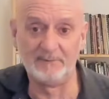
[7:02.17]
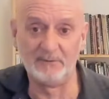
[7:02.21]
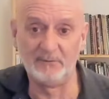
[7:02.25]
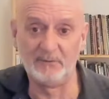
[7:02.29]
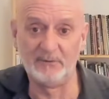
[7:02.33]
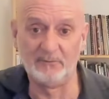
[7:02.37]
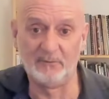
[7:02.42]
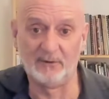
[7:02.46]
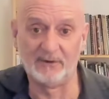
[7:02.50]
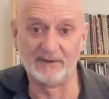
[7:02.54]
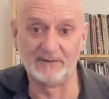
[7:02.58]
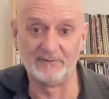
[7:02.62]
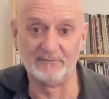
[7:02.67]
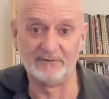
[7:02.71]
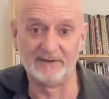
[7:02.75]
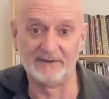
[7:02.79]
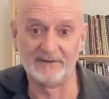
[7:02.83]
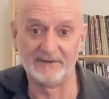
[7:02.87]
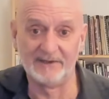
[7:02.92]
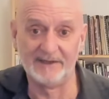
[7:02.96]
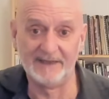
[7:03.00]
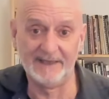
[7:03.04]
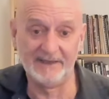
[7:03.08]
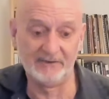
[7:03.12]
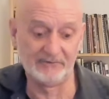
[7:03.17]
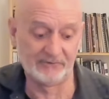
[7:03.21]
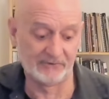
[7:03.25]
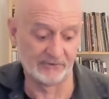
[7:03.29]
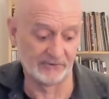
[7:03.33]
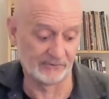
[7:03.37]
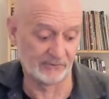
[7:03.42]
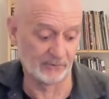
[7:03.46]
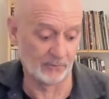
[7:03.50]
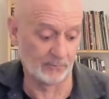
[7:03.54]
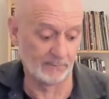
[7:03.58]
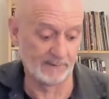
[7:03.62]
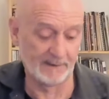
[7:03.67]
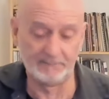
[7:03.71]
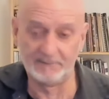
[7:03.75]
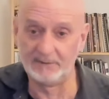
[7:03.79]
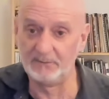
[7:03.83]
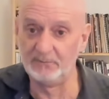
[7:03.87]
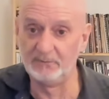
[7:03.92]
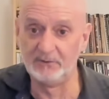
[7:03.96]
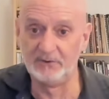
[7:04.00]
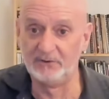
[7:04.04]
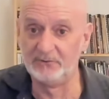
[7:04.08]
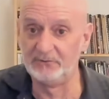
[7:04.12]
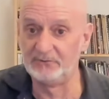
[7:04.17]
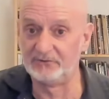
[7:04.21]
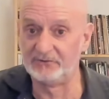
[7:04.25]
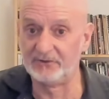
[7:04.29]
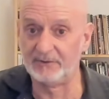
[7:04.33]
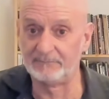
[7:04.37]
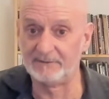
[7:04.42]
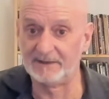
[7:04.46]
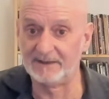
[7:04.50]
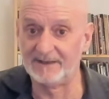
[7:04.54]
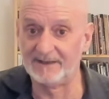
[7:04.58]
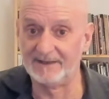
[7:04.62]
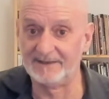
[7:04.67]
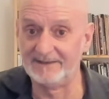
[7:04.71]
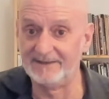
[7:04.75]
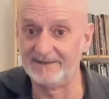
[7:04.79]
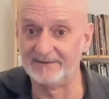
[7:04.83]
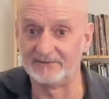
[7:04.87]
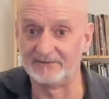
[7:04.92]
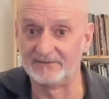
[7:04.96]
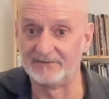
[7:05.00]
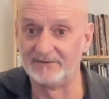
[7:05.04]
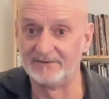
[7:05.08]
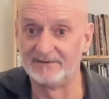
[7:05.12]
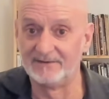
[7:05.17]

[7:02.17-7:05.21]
we want a variation. So maybe we do something like this.